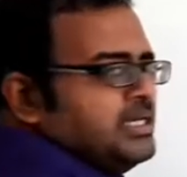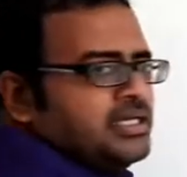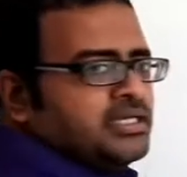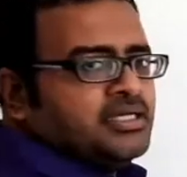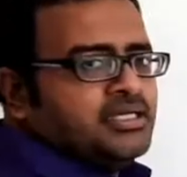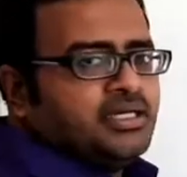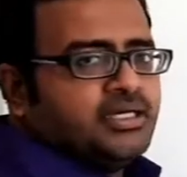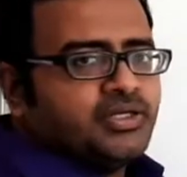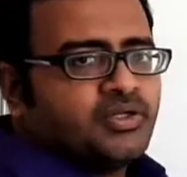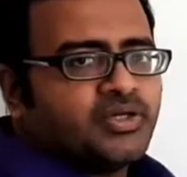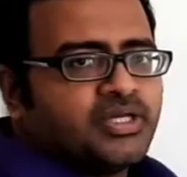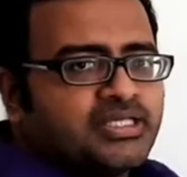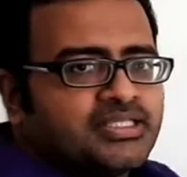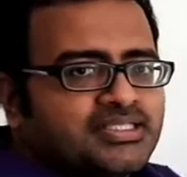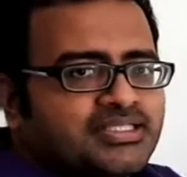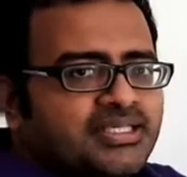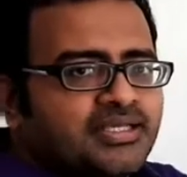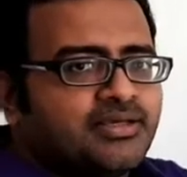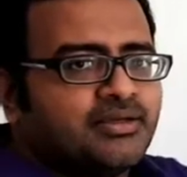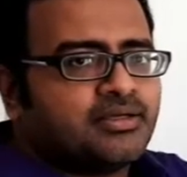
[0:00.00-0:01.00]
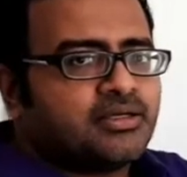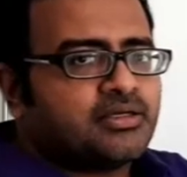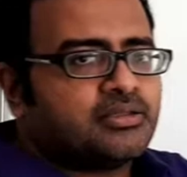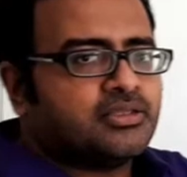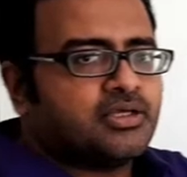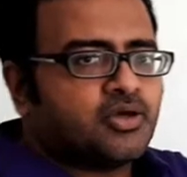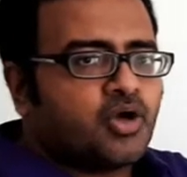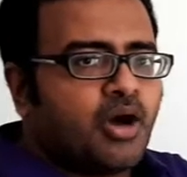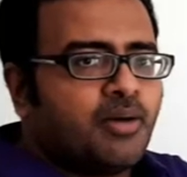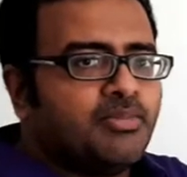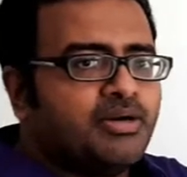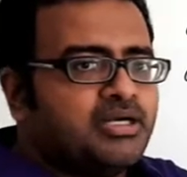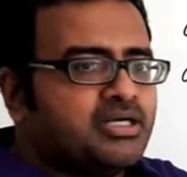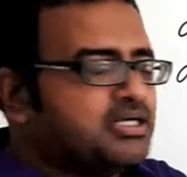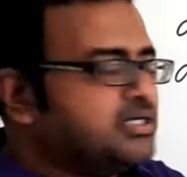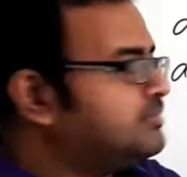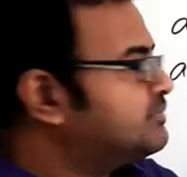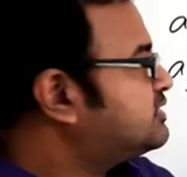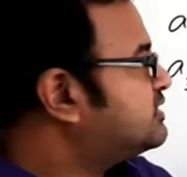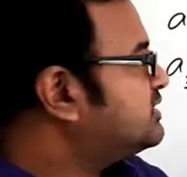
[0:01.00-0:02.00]
Here you can see the common
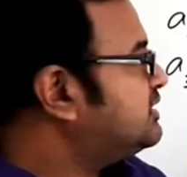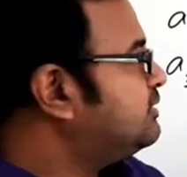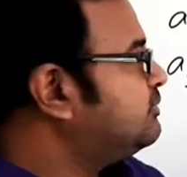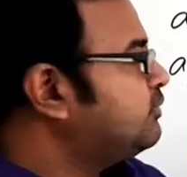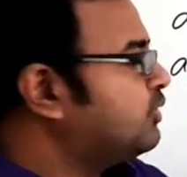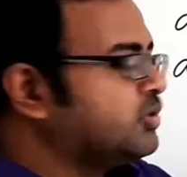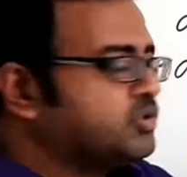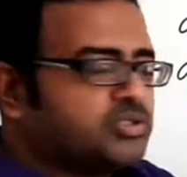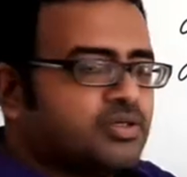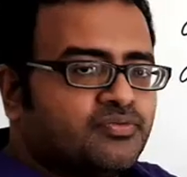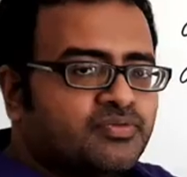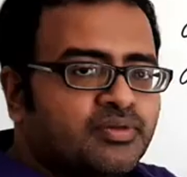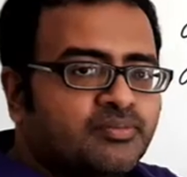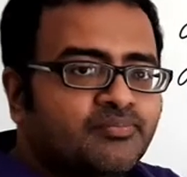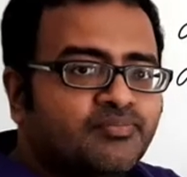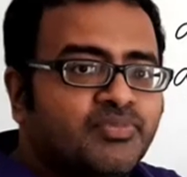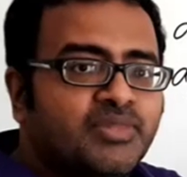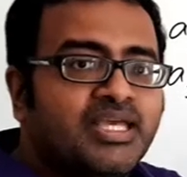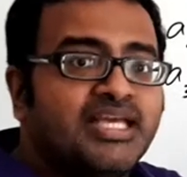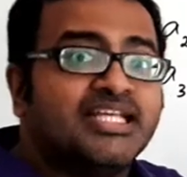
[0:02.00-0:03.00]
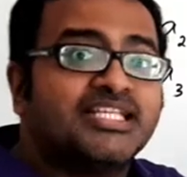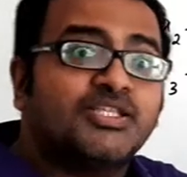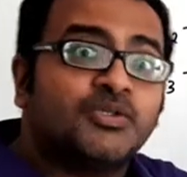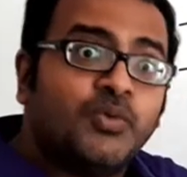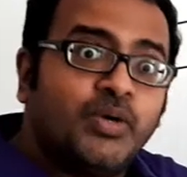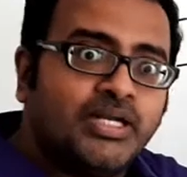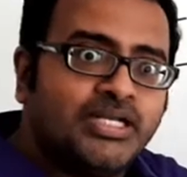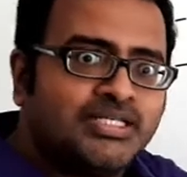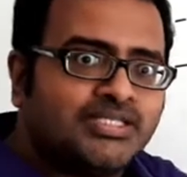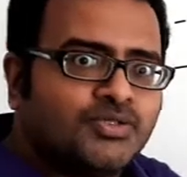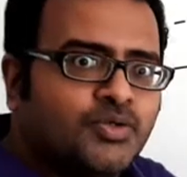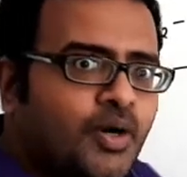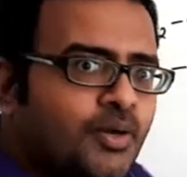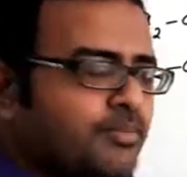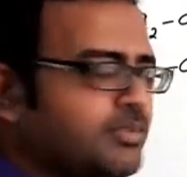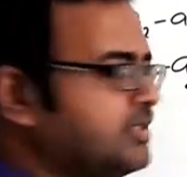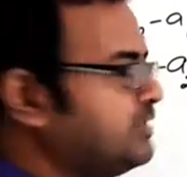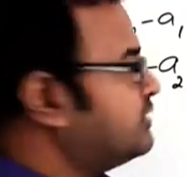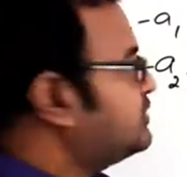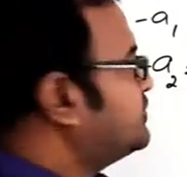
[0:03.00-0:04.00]
terms in both of them. A square is common.